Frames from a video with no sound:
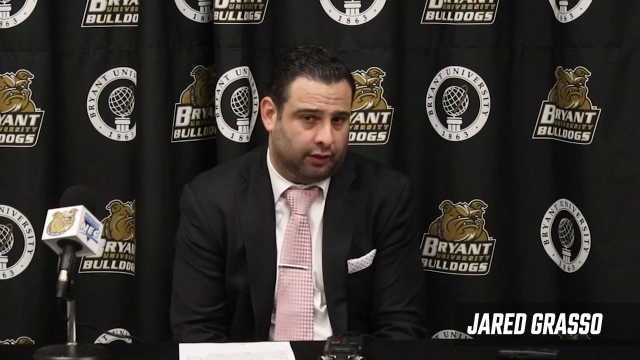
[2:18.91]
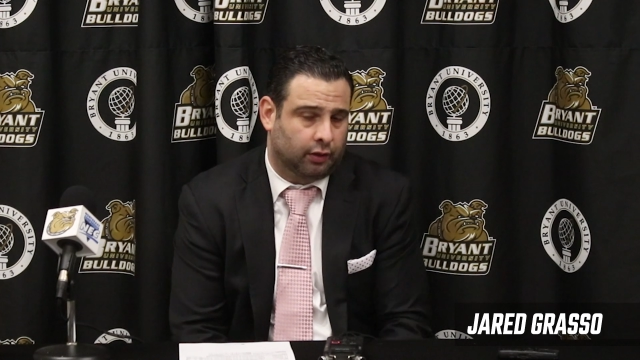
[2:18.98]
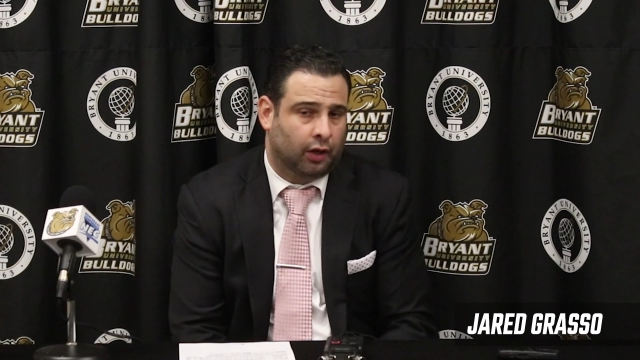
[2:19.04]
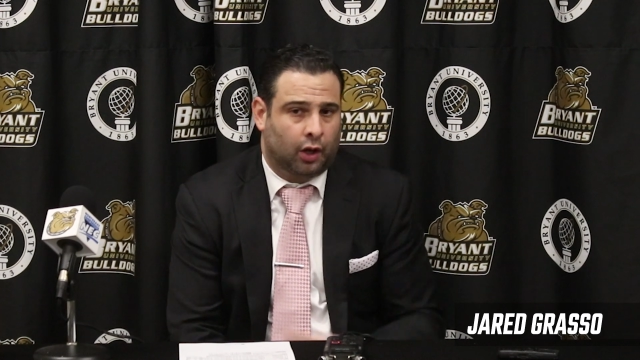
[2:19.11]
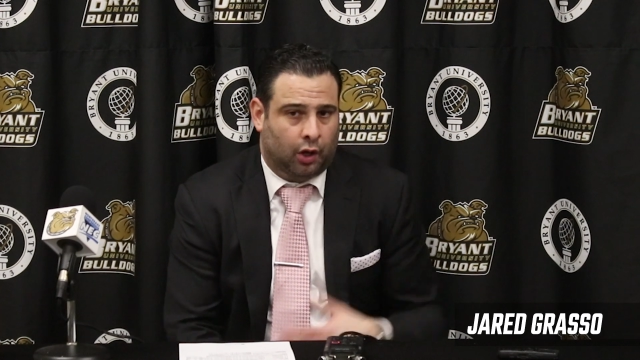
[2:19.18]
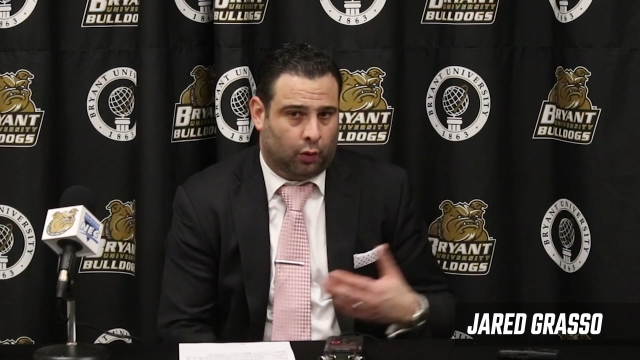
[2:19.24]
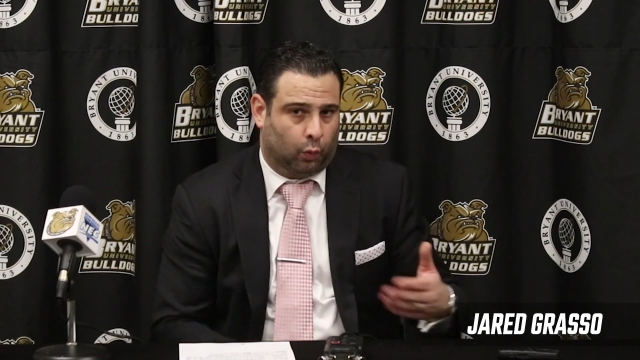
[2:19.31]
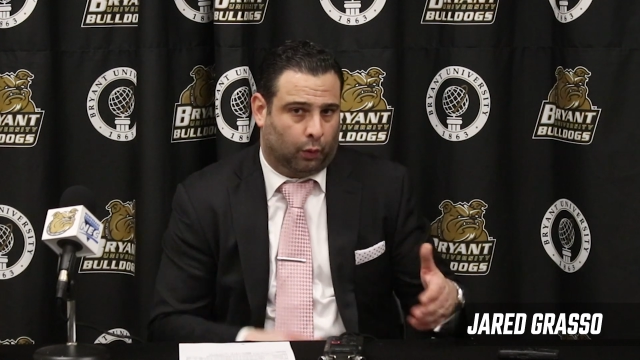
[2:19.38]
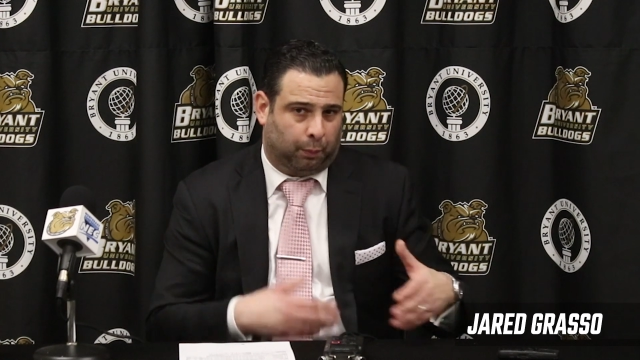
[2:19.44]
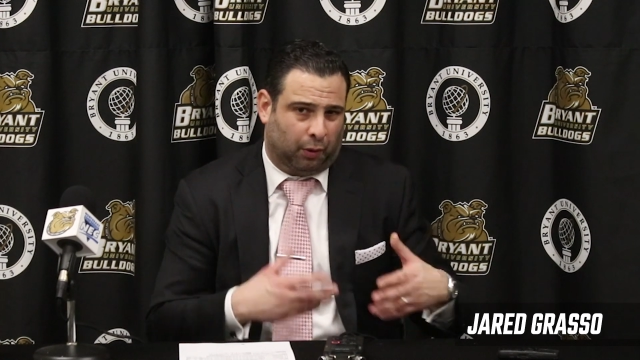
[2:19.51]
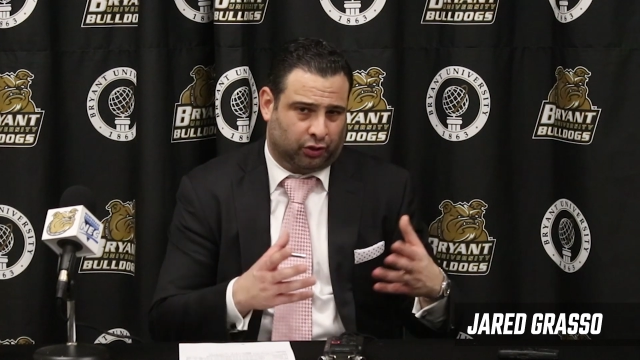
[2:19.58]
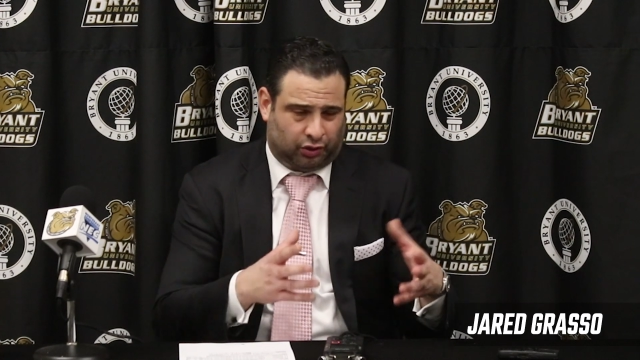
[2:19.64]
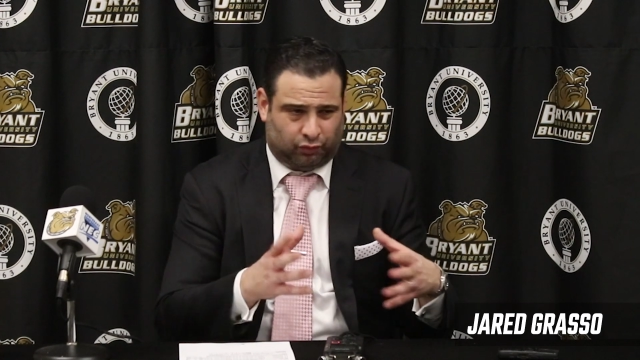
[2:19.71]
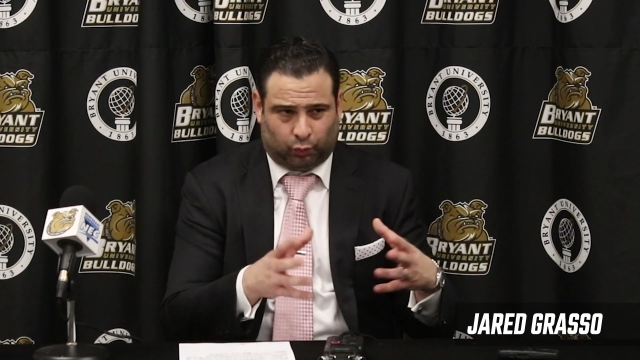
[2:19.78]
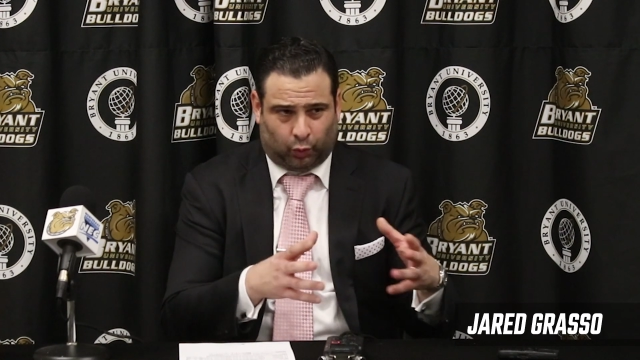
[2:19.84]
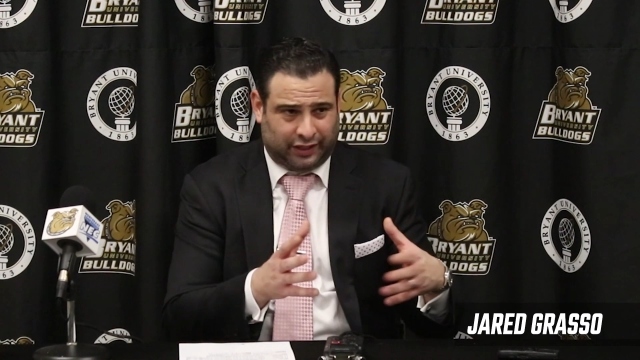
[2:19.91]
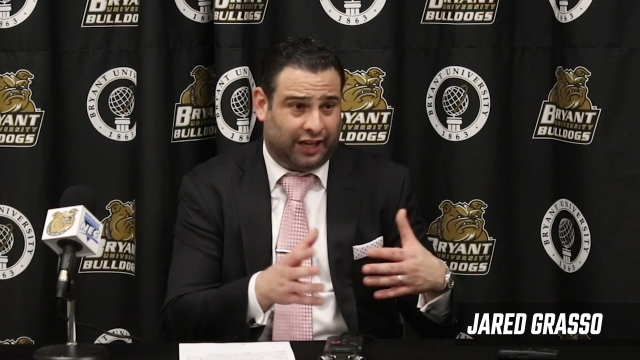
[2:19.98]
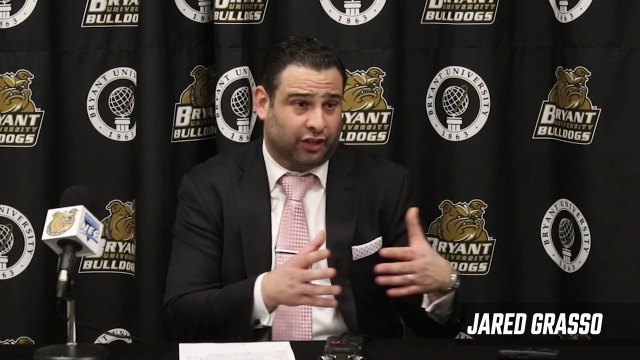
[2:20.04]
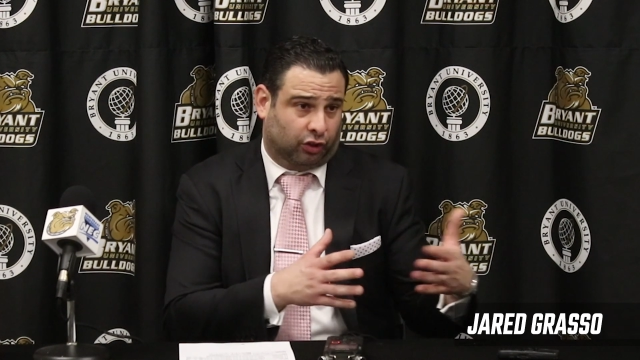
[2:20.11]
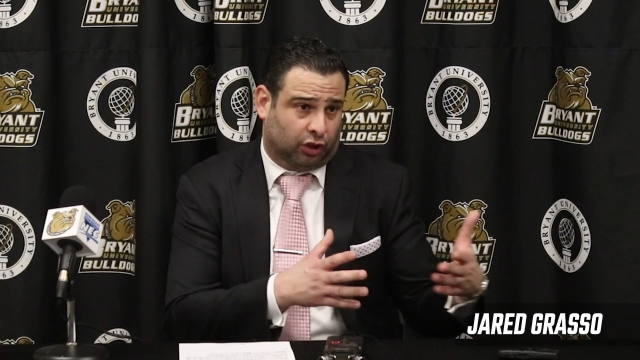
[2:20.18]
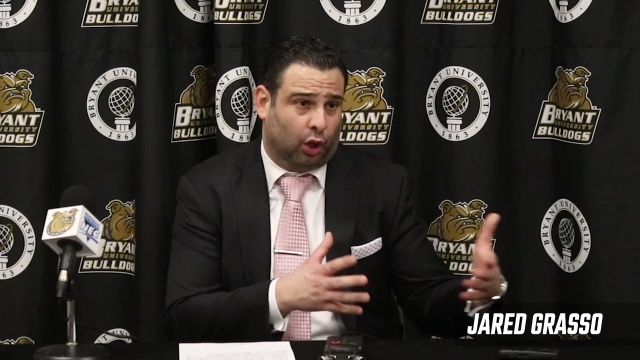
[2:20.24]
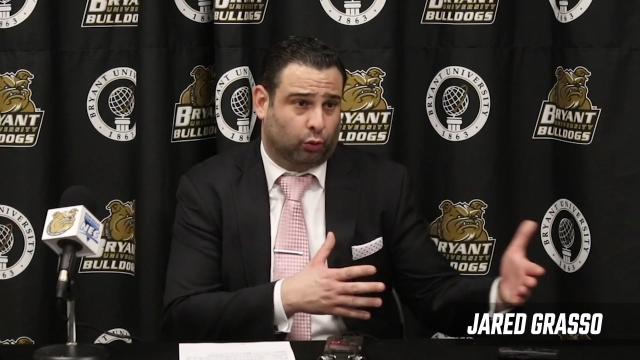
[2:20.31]
And we're pushing, we're
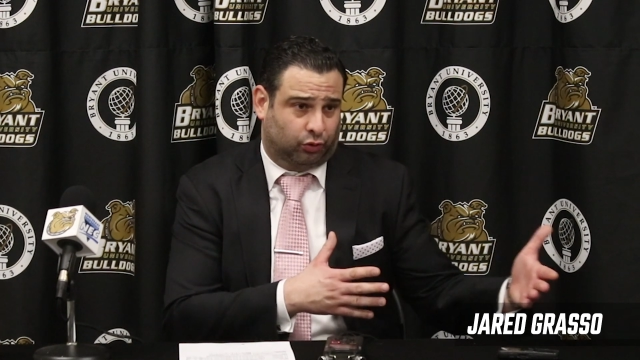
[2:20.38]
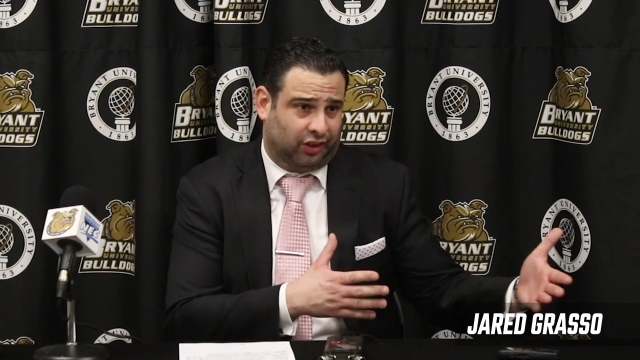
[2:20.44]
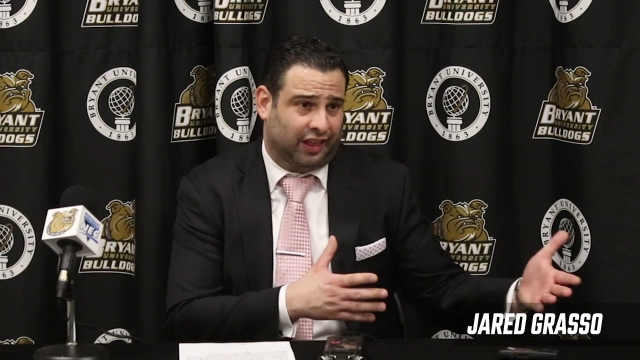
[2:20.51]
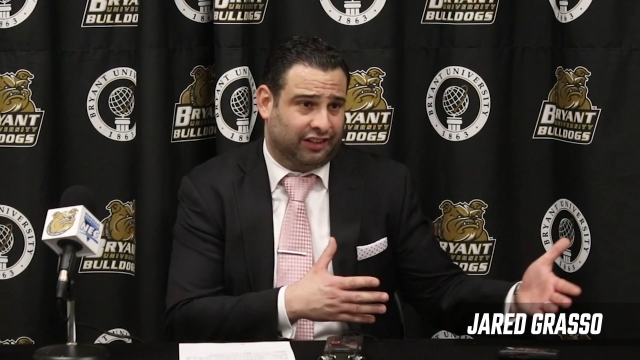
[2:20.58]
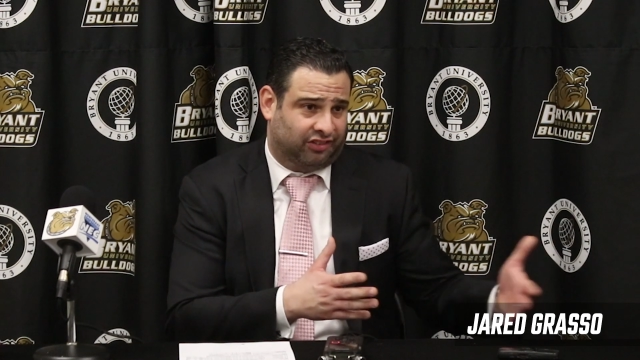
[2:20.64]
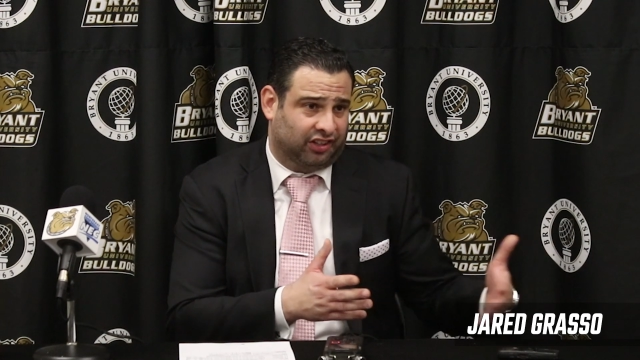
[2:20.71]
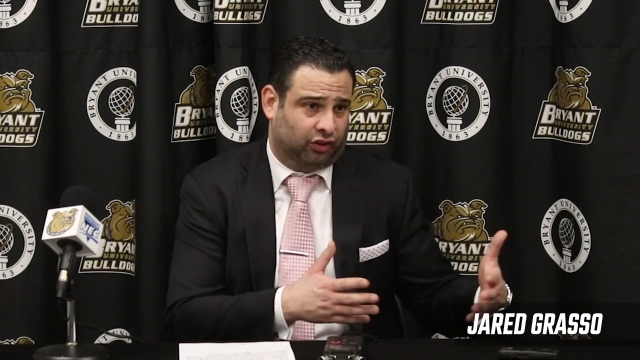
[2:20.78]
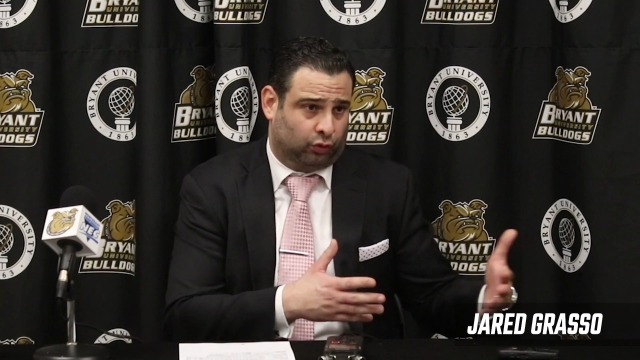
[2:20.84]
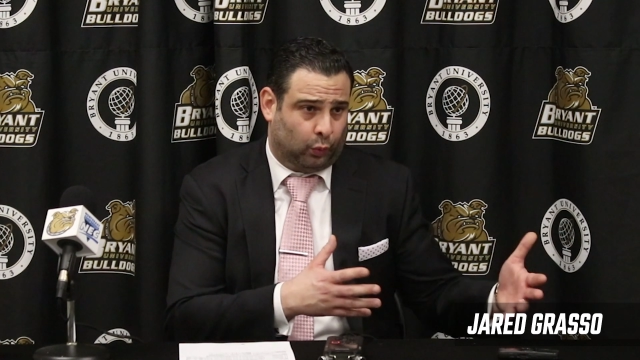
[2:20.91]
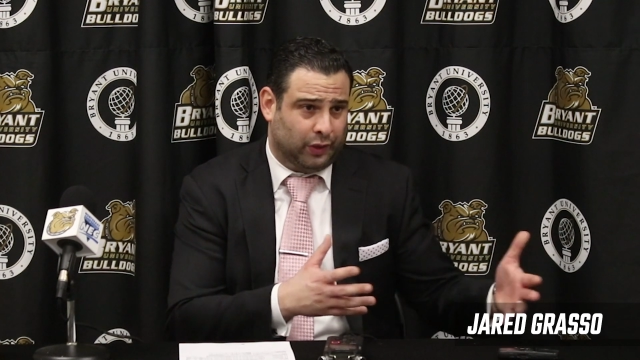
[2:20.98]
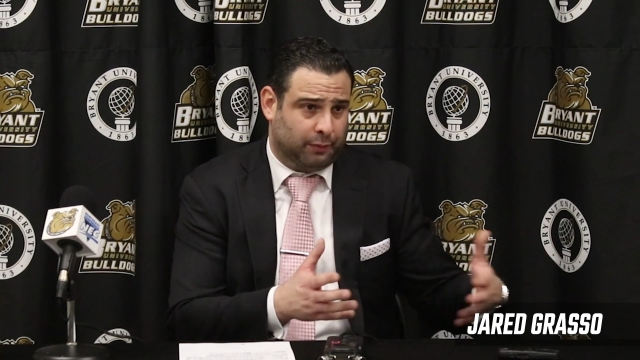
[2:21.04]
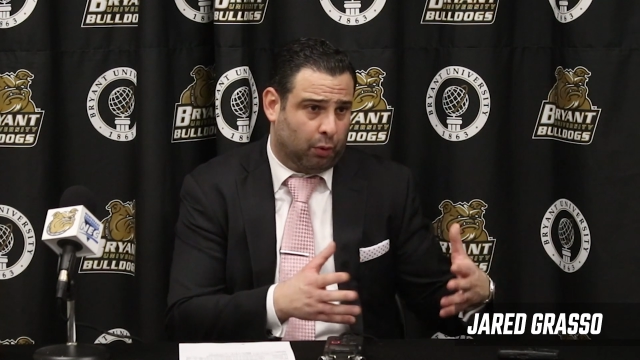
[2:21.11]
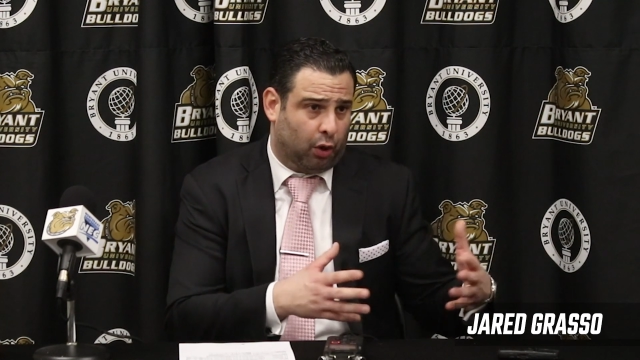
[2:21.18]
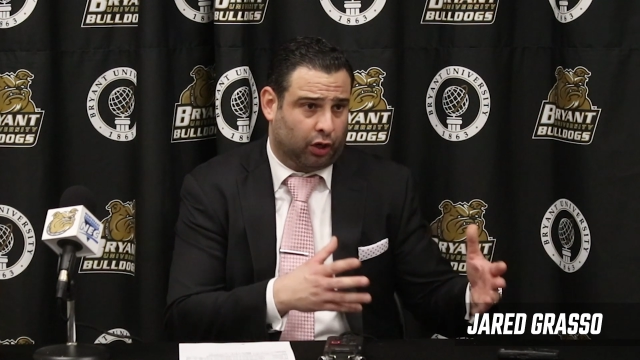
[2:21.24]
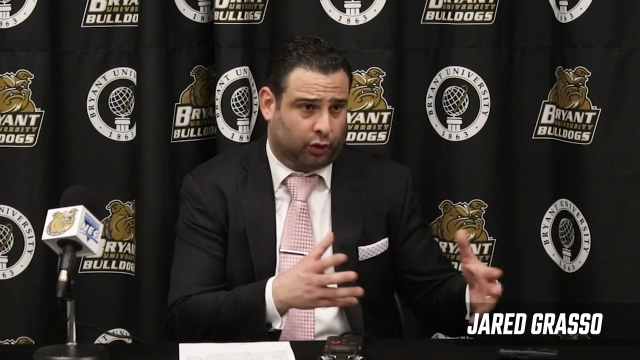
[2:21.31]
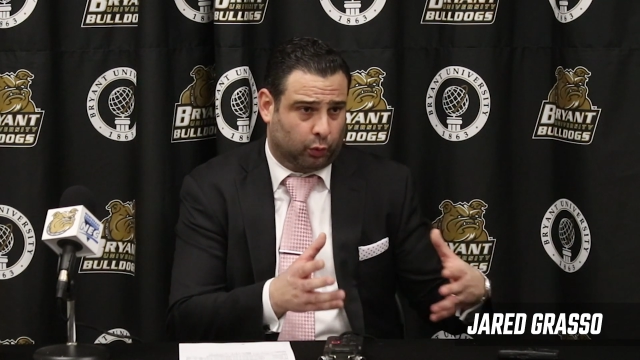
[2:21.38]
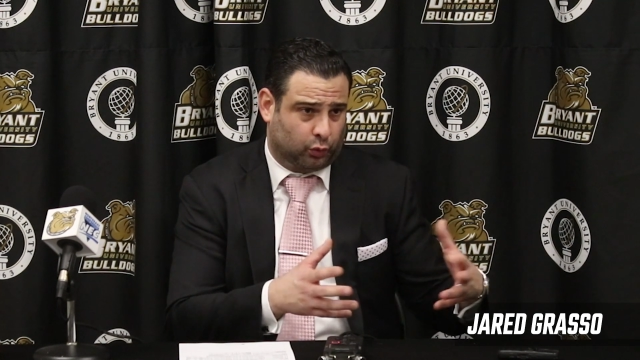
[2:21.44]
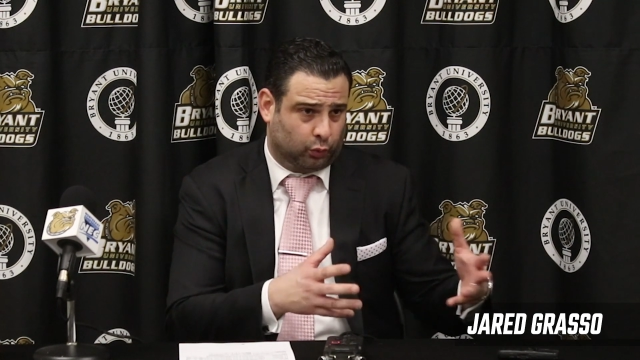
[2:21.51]
getting close to that six week mark,